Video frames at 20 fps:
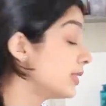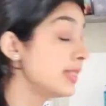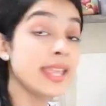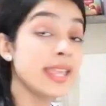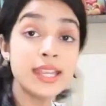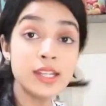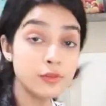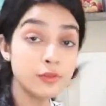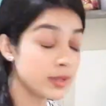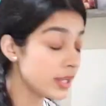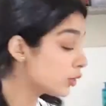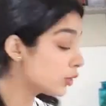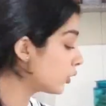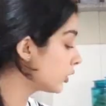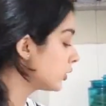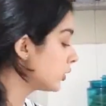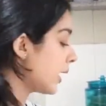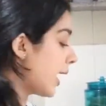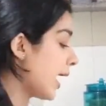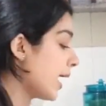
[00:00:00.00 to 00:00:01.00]
Then we are
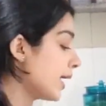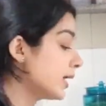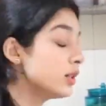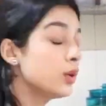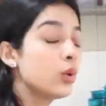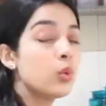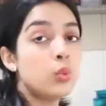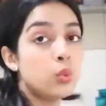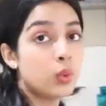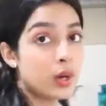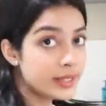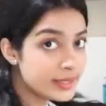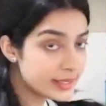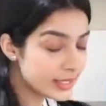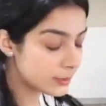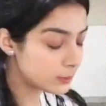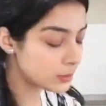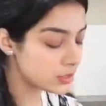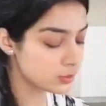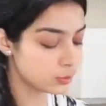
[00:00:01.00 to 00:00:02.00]
going to add 1
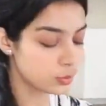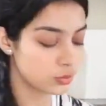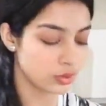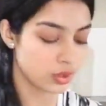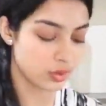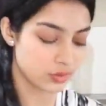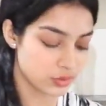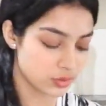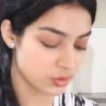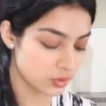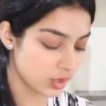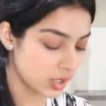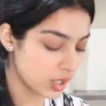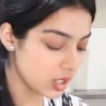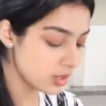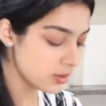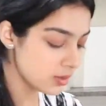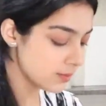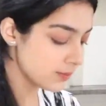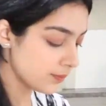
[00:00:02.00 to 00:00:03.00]
tablespoon of
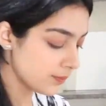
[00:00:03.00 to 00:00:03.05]
sugar.